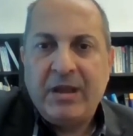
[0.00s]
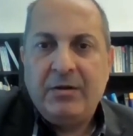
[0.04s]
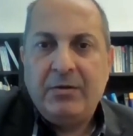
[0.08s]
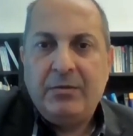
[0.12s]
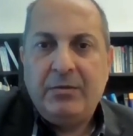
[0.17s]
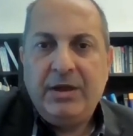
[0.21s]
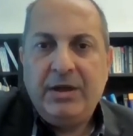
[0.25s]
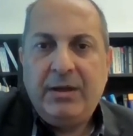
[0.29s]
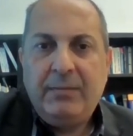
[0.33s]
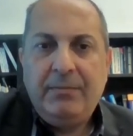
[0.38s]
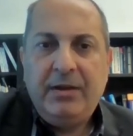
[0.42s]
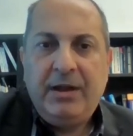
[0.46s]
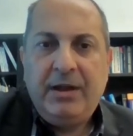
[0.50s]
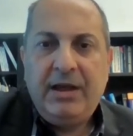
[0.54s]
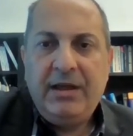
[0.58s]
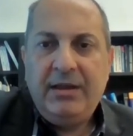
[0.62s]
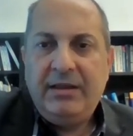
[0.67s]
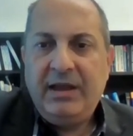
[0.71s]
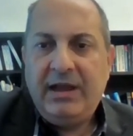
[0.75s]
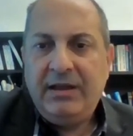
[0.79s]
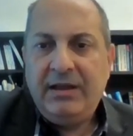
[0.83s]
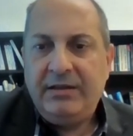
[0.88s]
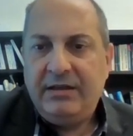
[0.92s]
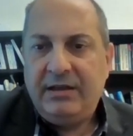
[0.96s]
We applied
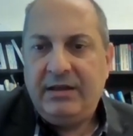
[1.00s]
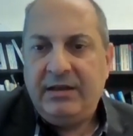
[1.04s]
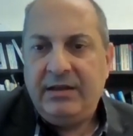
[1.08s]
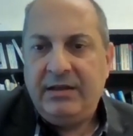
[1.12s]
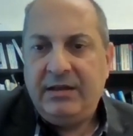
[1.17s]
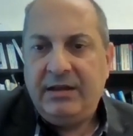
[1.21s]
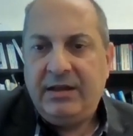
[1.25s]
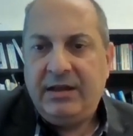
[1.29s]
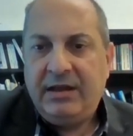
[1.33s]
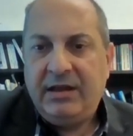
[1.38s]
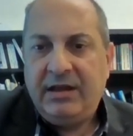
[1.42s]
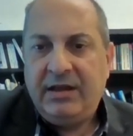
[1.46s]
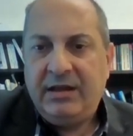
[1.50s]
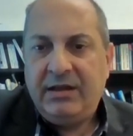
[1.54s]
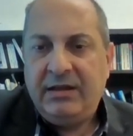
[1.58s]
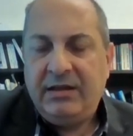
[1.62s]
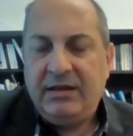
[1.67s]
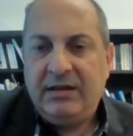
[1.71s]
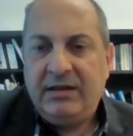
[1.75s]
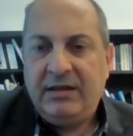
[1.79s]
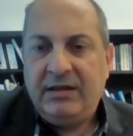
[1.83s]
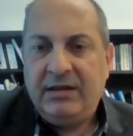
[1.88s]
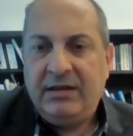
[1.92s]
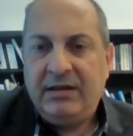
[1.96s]
that in
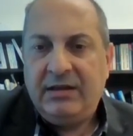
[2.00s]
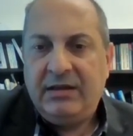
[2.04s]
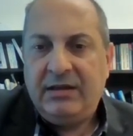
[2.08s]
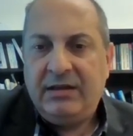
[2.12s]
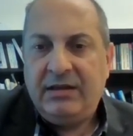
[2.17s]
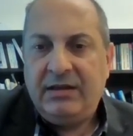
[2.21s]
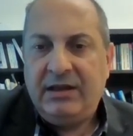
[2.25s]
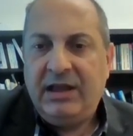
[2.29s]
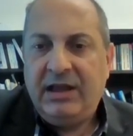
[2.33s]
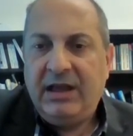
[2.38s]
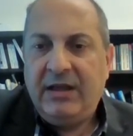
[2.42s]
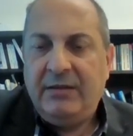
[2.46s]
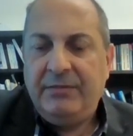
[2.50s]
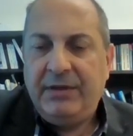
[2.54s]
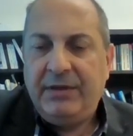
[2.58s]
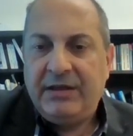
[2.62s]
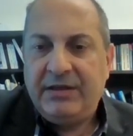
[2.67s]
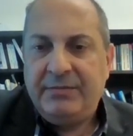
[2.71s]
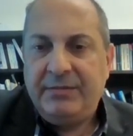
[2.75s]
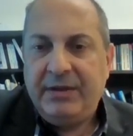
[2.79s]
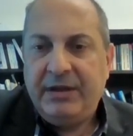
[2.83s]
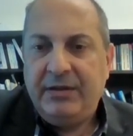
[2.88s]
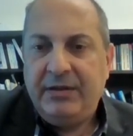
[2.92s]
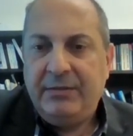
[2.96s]
a lab
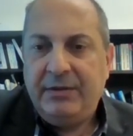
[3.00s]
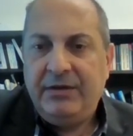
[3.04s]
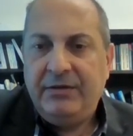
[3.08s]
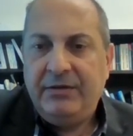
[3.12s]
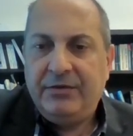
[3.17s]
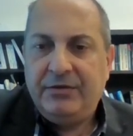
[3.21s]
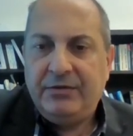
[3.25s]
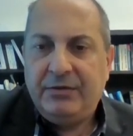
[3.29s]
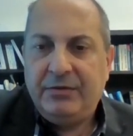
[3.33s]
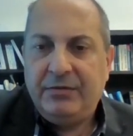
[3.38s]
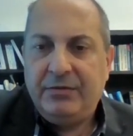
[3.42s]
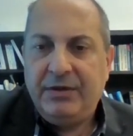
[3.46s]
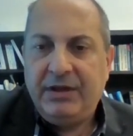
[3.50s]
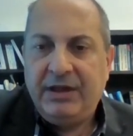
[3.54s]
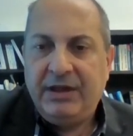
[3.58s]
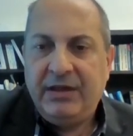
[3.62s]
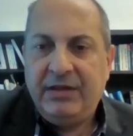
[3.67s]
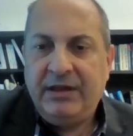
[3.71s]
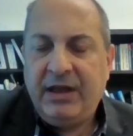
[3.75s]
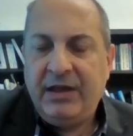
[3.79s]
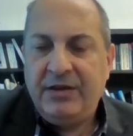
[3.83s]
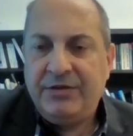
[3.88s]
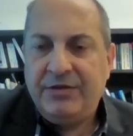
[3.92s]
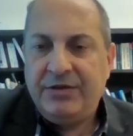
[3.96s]
experiment. So we
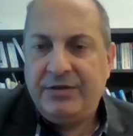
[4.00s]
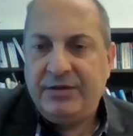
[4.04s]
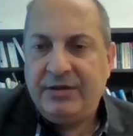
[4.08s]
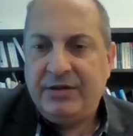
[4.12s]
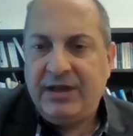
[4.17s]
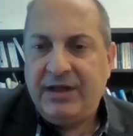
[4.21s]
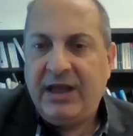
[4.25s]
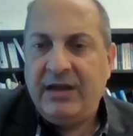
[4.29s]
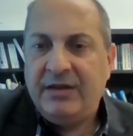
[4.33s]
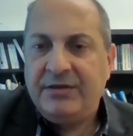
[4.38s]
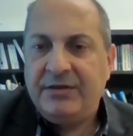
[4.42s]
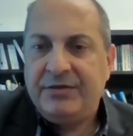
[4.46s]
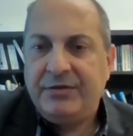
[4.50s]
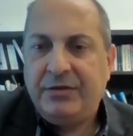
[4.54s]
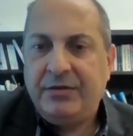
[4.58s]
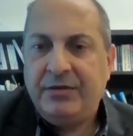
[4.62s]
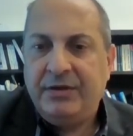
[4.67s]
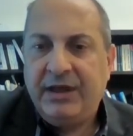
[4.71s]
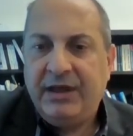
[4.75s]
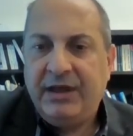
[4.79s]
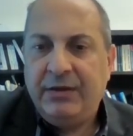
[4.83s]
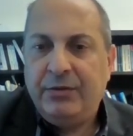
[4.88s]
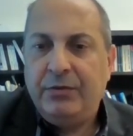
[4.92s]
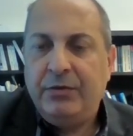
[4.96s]
attached tags on
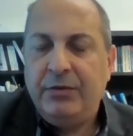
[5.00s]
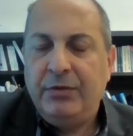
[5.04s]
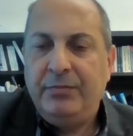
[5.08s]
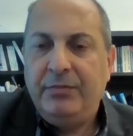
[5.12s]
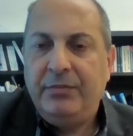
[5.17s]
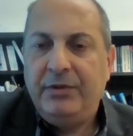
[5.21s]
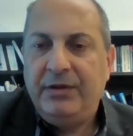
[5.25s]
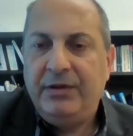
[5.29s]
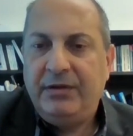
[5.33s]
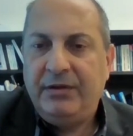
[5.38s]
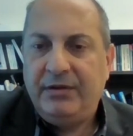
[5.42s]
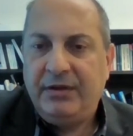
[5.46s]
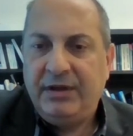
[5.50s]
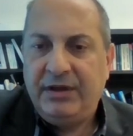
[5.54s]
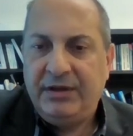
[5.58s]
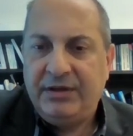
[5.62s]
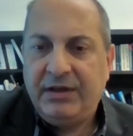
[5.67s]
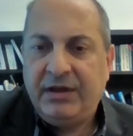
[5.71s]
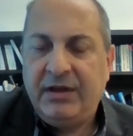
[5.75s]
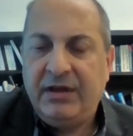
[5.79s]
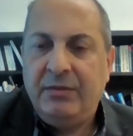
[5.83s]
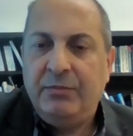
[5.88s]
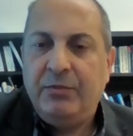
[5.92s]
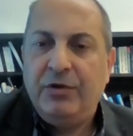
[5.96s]
the equipment. These
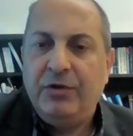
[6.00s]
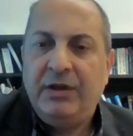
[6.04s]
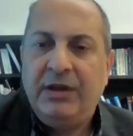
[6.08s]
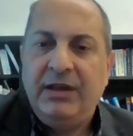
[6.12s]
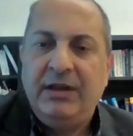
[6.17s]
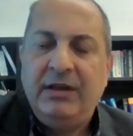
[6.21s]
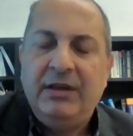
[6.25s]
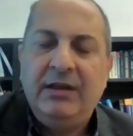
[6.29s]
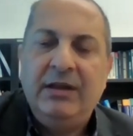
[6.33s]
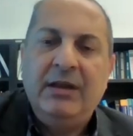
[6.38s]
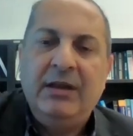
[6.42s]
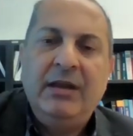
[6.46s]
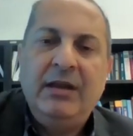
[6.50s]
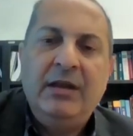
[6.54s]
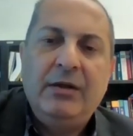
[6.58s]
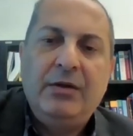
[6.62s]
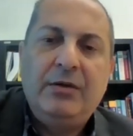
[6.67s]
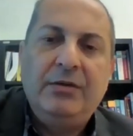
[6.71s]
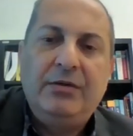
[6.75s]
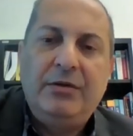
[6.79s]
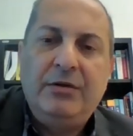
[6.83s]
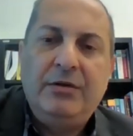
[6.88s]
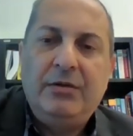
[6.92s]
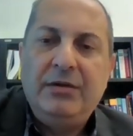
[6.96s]
are remotely
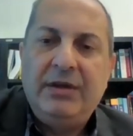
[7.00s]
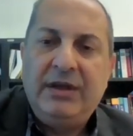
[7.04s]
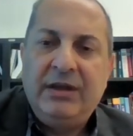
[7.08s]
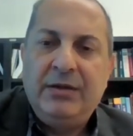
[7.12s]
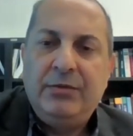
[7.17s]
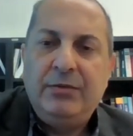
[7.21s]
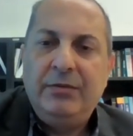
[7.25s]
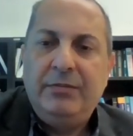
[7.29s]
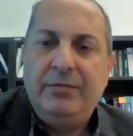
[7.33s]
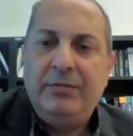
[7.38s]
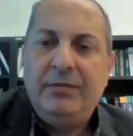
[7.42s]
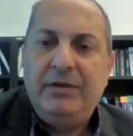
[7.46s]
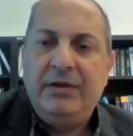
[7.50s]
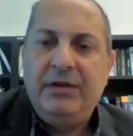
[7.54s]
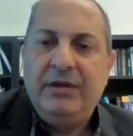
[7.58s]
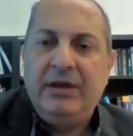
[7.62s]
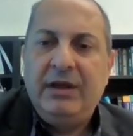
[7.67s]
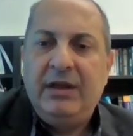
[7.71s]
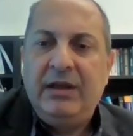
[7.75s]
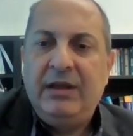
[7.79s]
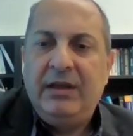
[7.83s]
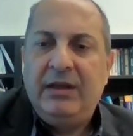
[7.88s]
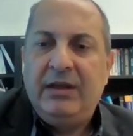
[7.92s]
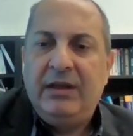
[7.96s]
controlled equipment.
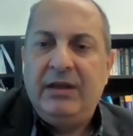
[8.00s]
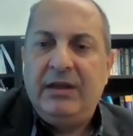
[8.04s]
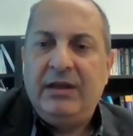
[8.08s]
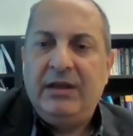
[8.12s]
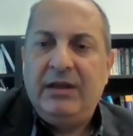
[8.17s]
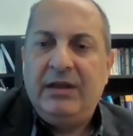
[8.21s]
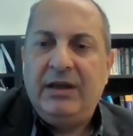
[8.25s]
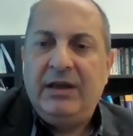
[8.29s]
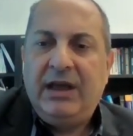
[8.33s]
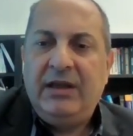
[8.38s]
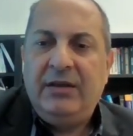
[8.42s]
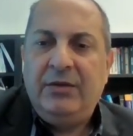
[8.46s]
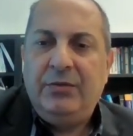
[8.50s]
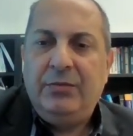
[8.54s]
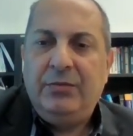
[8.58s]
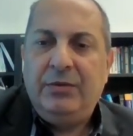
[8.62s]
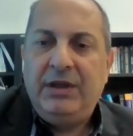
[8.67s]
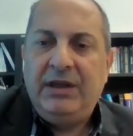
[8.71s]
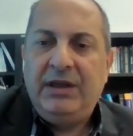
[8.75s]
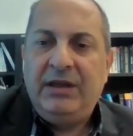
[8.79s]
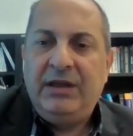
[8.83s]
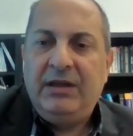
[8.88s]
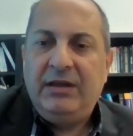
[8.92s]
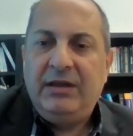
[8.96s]
And
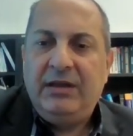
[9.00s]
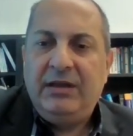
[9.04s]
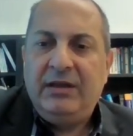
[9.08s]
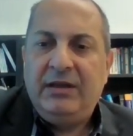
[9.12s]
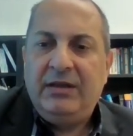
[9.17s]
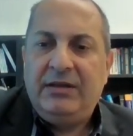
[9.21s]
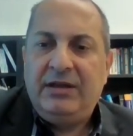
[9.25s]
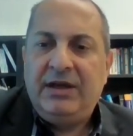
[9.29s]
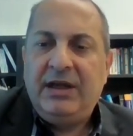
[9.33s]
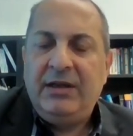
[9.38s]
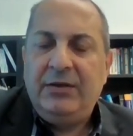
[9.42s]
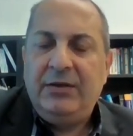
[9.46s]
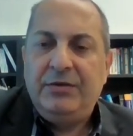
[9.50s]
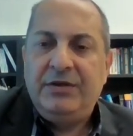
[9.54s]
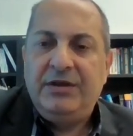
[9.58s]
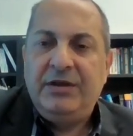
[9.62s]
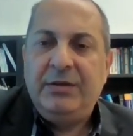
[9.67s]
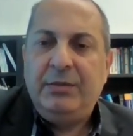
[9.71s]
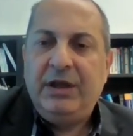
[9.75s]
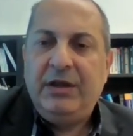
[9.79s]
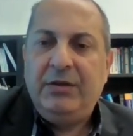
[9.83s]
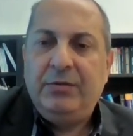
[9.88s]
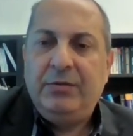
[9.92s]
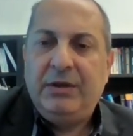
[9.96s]
we try to
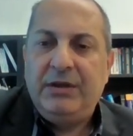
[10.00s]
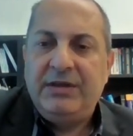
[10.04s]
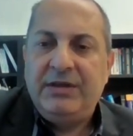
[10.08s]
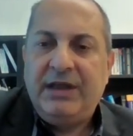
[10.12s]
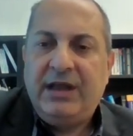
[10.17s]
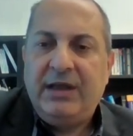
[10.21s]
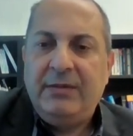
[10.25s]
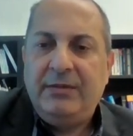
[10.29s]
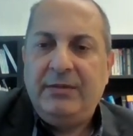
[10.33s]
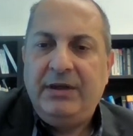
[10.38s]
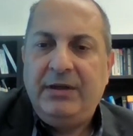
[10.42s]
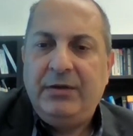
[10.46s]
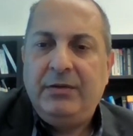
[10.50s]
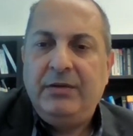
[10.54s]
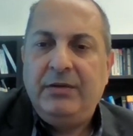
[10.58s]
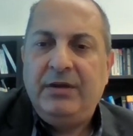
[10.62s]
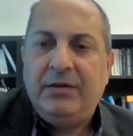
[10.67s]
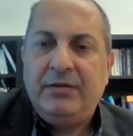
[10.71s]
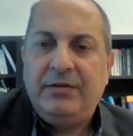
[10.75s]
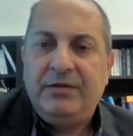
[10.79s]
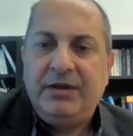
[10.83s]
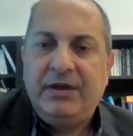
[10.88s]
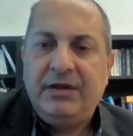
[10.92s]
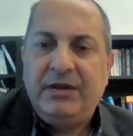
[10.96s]
simulate what's happening on the
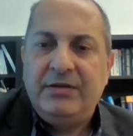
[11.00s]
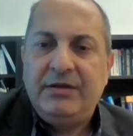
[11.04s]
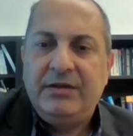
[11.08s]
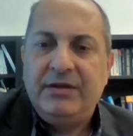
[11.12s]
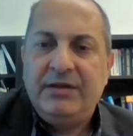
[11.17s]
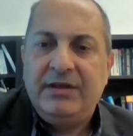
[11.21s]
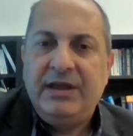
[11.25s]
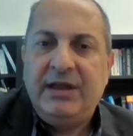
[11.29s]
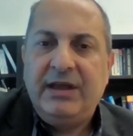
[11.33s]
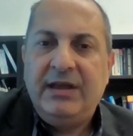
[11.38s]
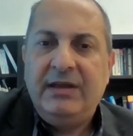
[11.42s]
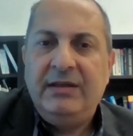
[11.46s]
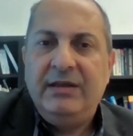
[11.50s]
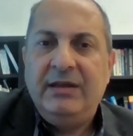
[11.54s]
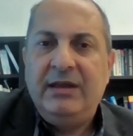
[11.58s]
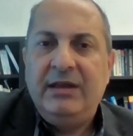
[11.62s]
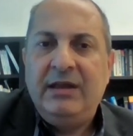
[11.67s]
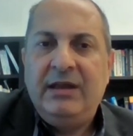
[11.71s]
construction site.